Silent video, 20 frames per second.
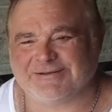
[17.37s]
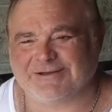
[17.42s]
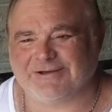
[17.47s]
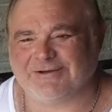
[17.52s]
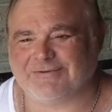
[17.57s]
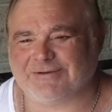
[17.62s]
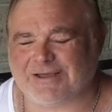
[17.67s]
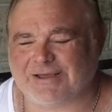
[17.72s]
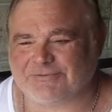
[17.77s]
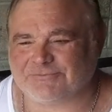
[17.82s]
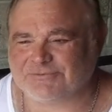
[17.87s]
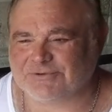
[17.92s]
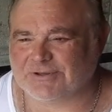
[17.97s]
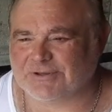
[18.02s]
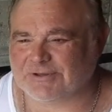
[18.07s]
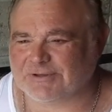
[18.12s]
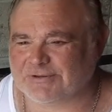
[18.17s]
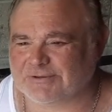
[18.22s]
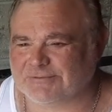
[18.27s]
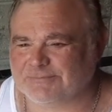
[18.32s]
All right,
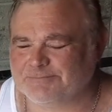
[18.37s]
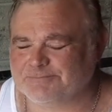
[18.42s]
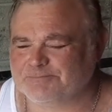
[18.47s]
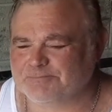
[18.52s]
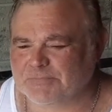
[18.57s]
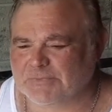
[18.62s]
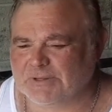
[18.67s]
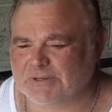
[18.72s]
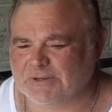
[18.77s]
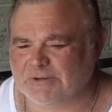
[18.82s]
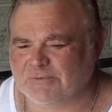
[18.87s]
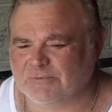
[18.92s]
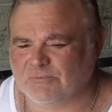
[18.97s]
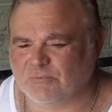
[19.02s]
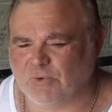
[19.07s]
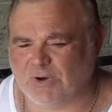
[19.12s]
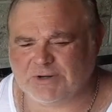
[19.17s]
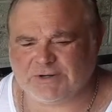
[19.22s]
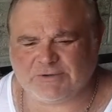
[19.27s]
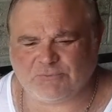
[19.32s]

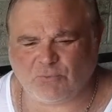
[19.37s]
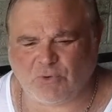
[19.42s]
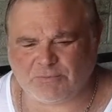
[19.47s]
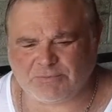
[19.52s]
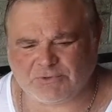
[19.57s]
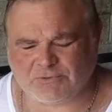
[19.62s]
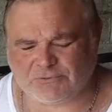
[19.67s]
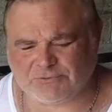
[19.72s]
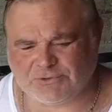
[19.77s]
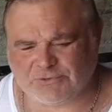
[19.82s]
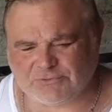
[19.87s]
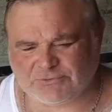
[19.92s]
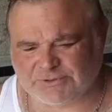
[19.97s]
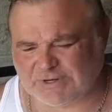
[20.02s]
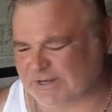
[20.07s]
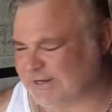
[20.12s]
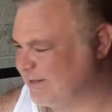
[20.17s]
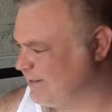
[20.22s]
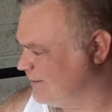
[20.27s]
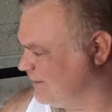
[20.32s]
what we're going to do
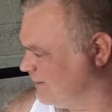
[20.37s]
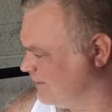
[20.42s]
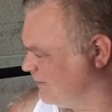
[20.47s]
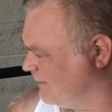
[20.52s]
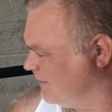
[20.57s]
today